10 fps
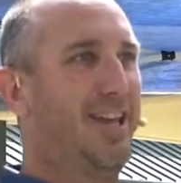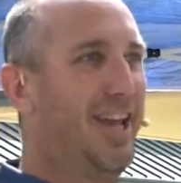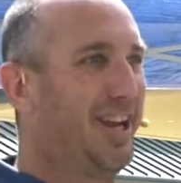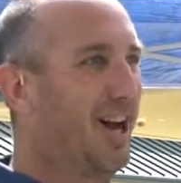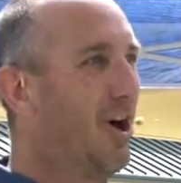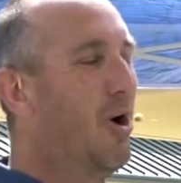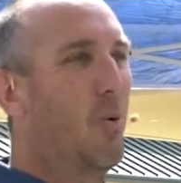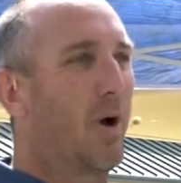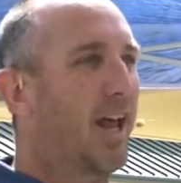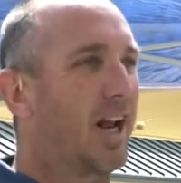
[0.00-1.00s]
you know,
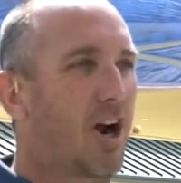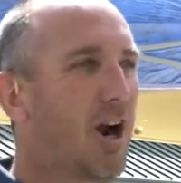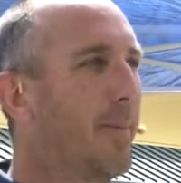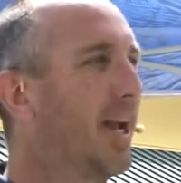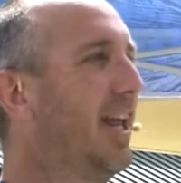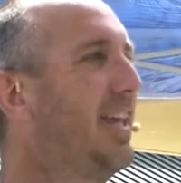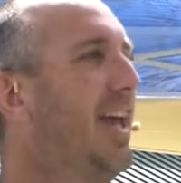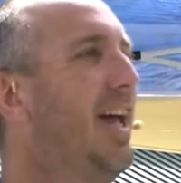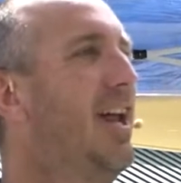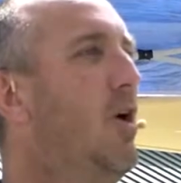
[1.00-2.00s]
what kind of car am I gonna
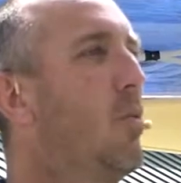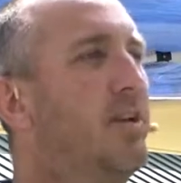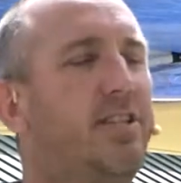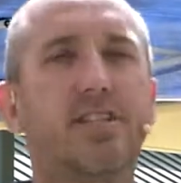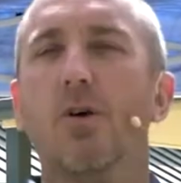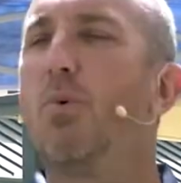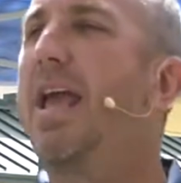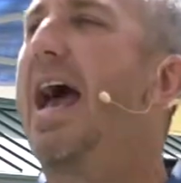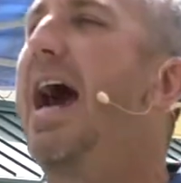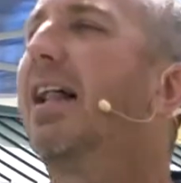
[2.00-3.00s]
get? Where is this? Get? We
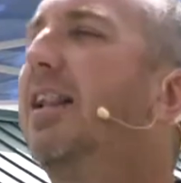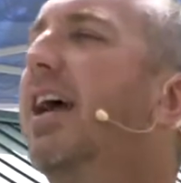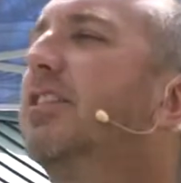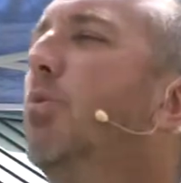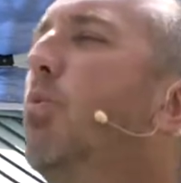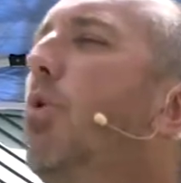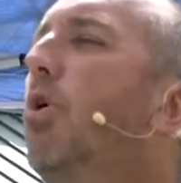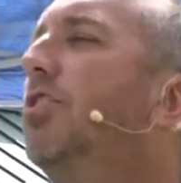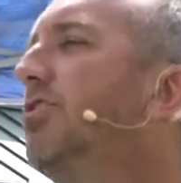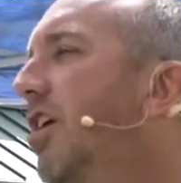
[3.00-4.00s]
act like the
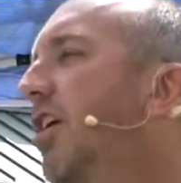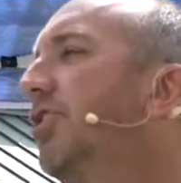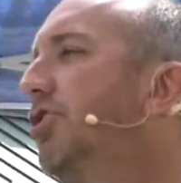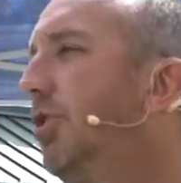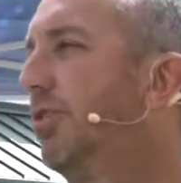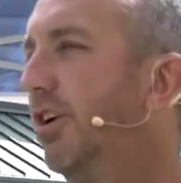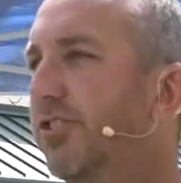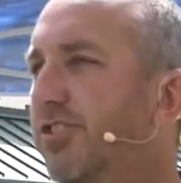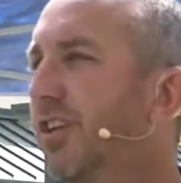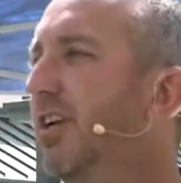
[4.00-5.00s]
world is on our
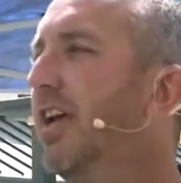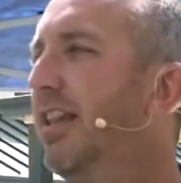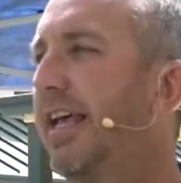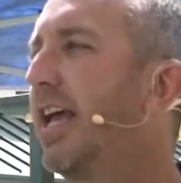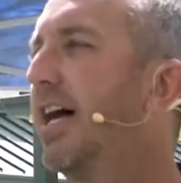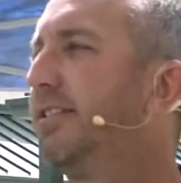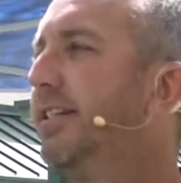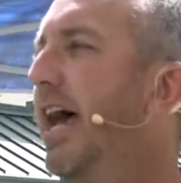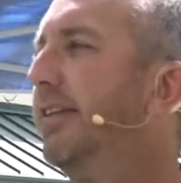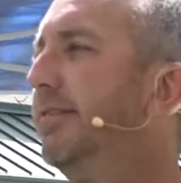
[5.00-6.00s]
shoulders, like God's dead.